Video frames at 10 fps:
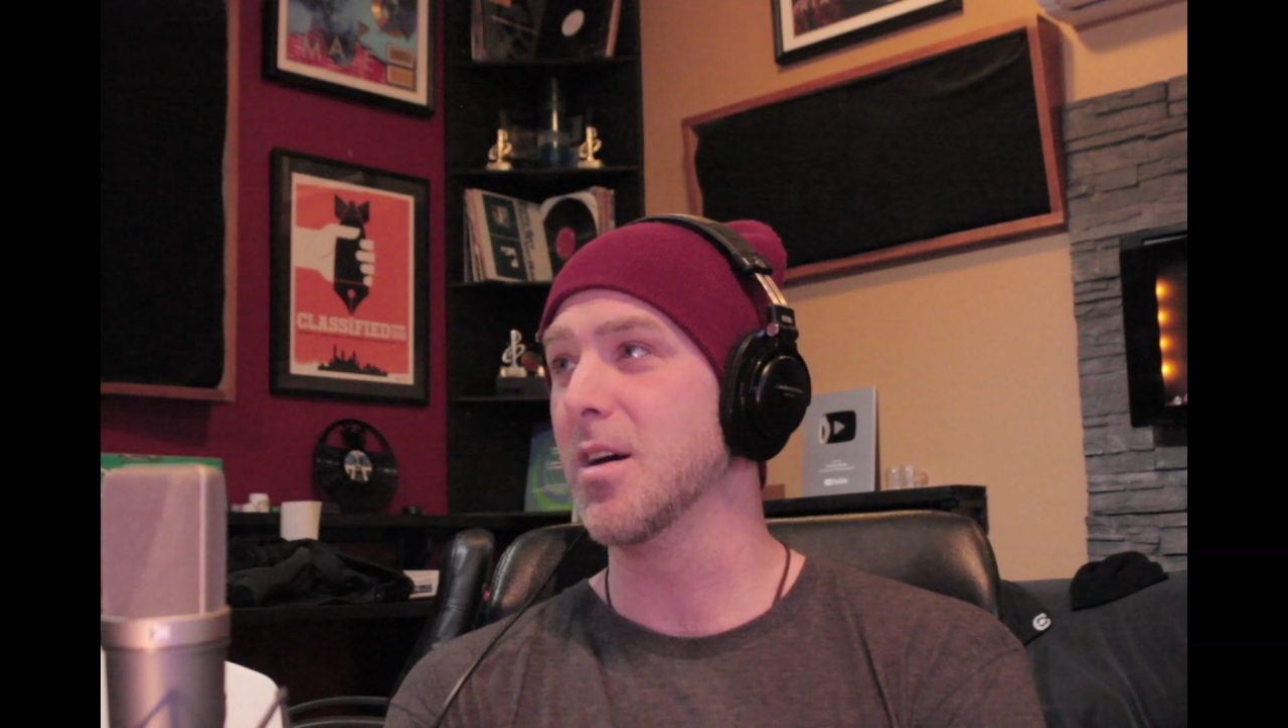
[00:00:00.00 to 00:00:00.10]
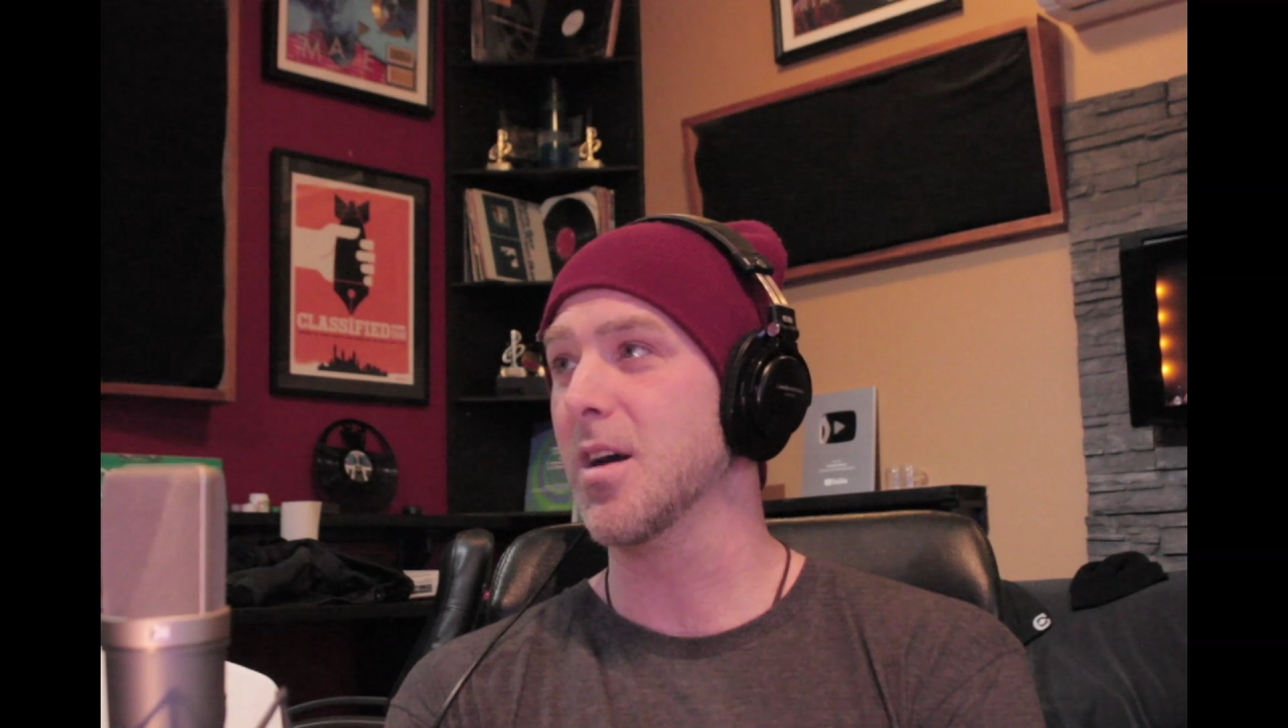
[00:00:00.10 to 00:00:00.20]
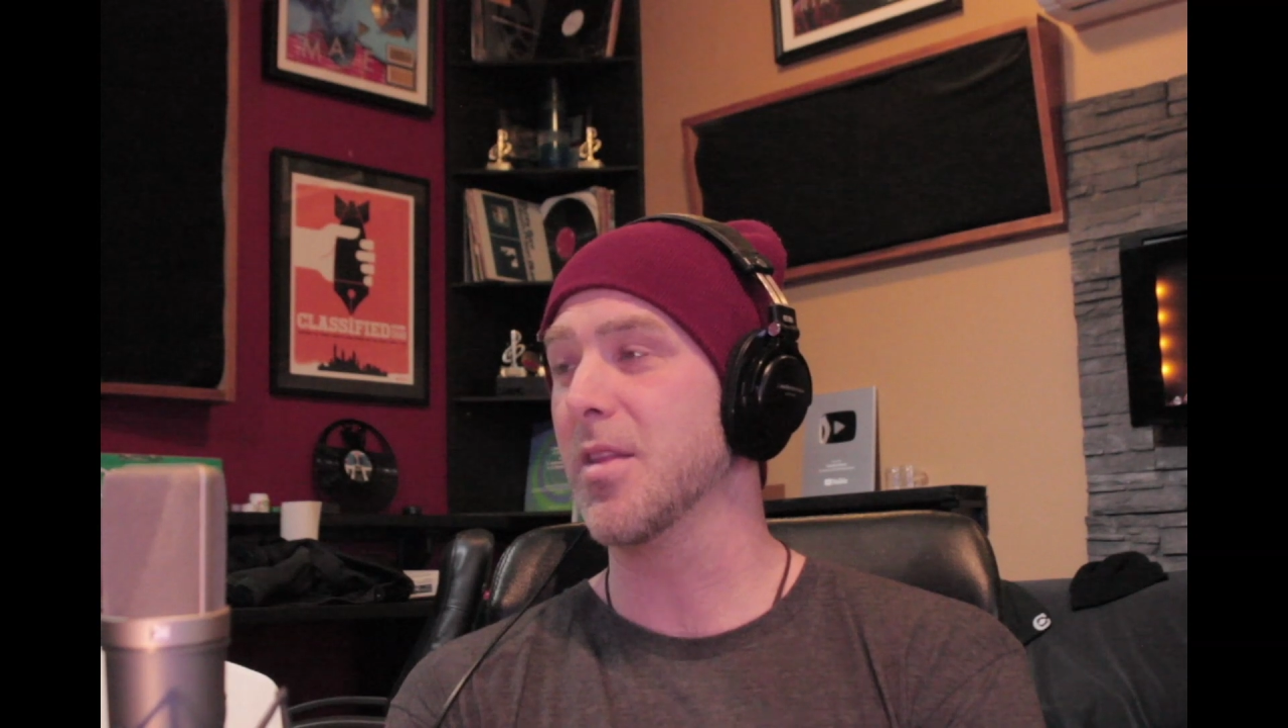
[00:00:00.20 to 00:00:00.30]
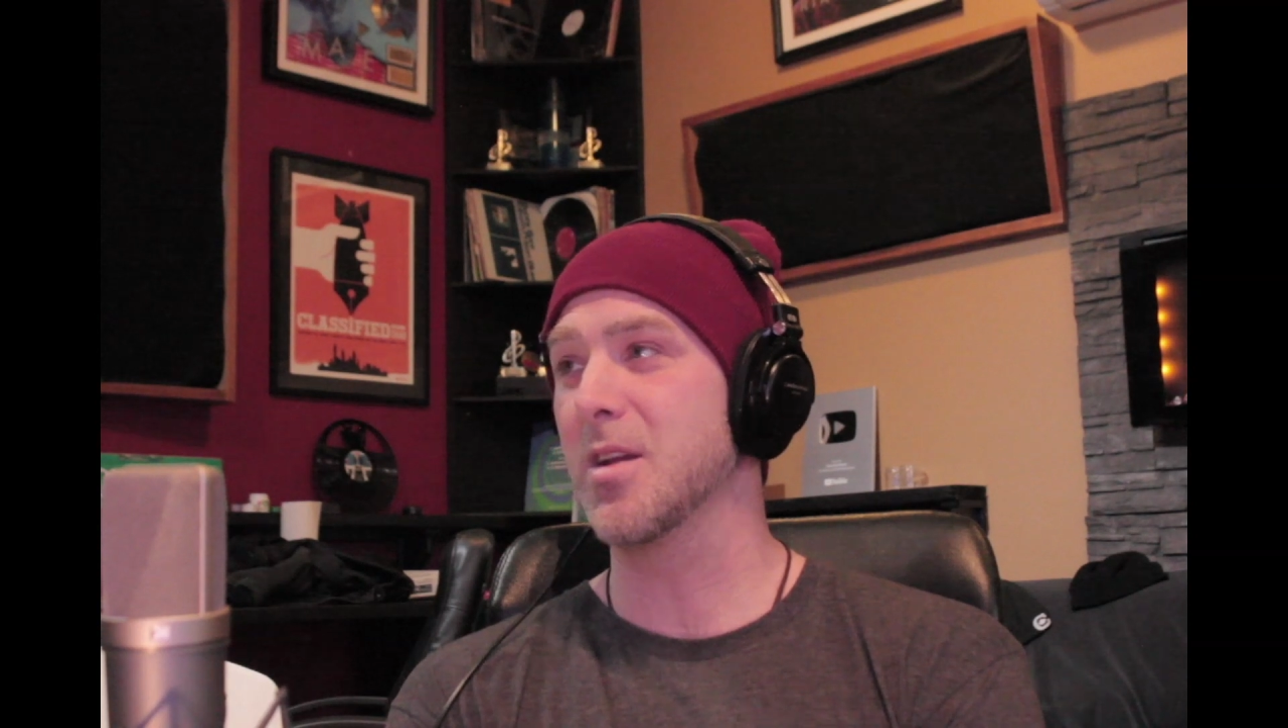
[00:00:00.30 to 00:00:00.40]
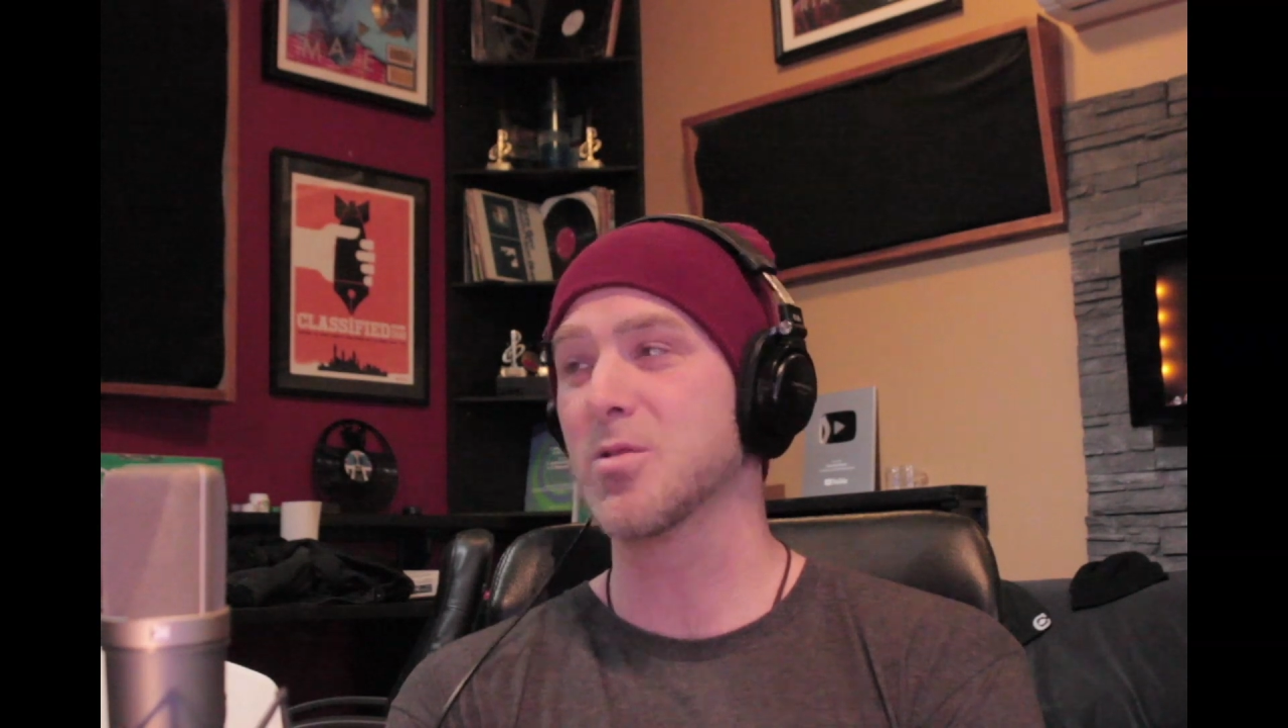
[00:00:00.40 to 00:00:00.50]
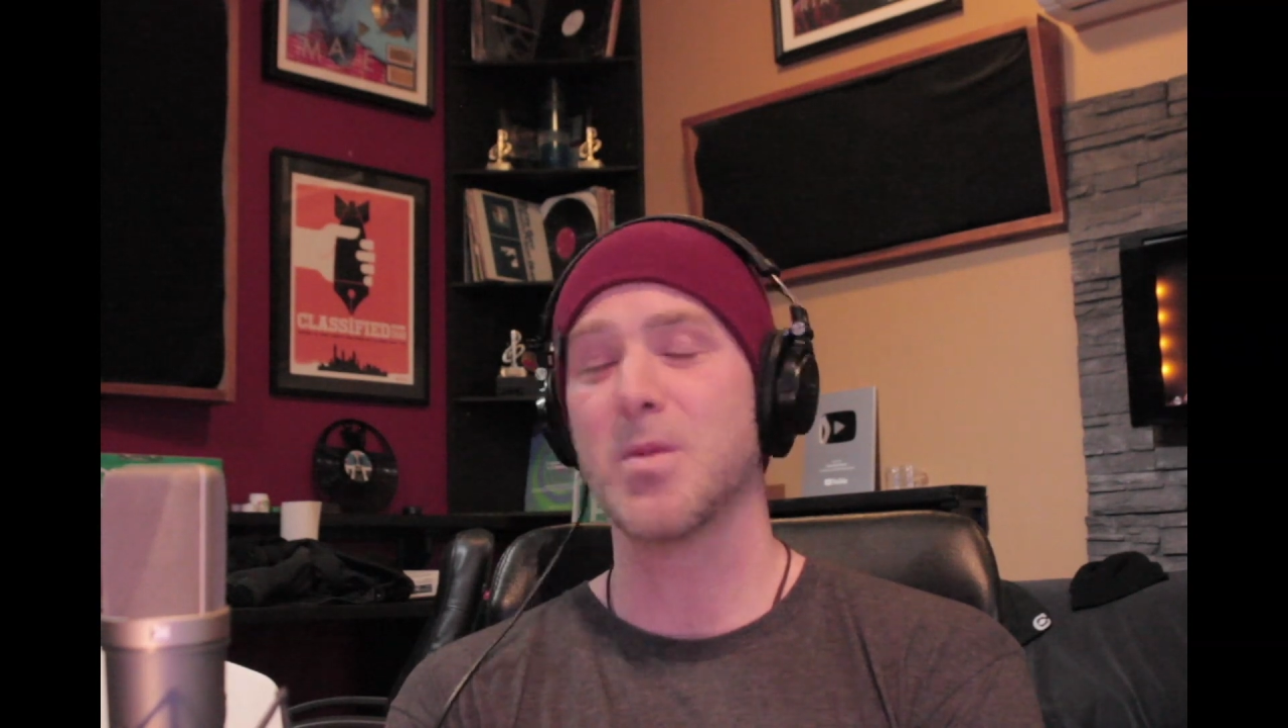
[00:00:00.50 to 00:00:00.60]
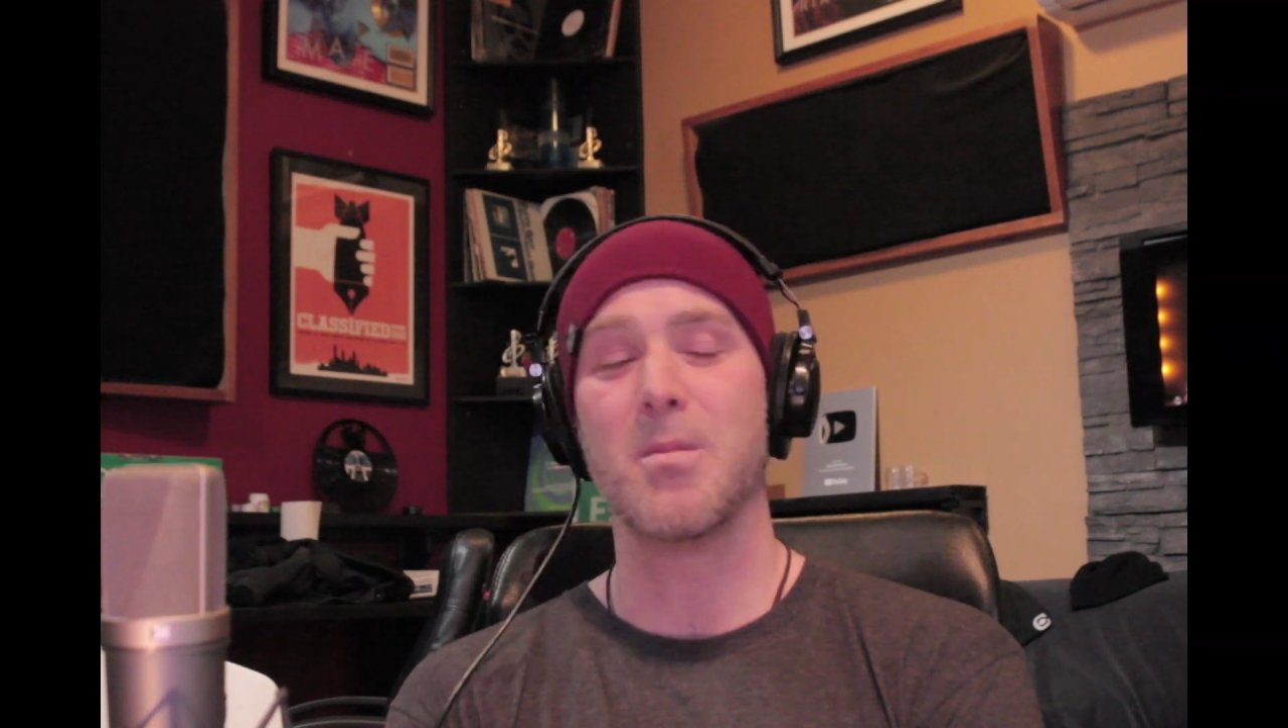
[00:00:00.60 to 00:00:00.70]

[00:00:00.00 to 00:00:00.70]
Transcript: I think it was my